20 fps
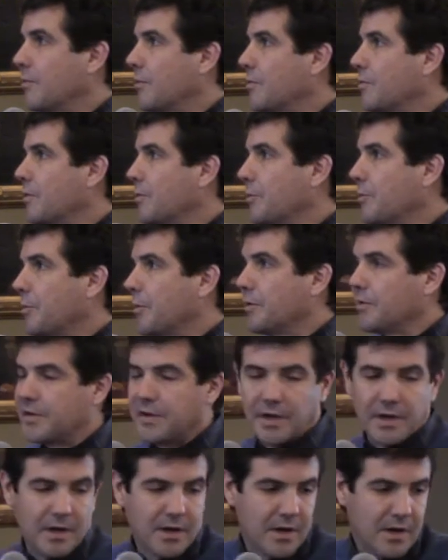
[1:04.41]
what we're
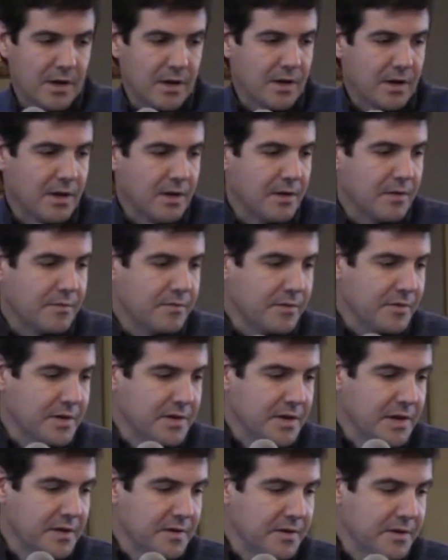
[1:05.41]
proposing for the
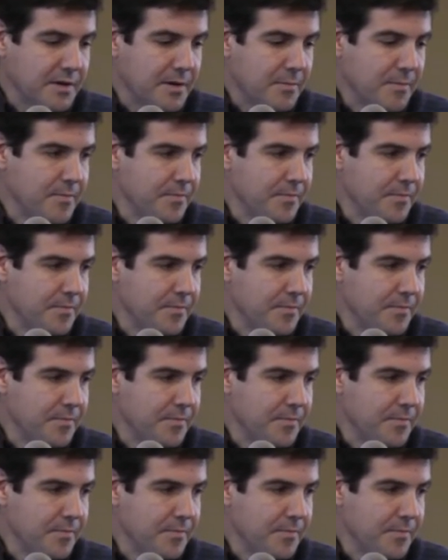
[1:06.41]
tennis club.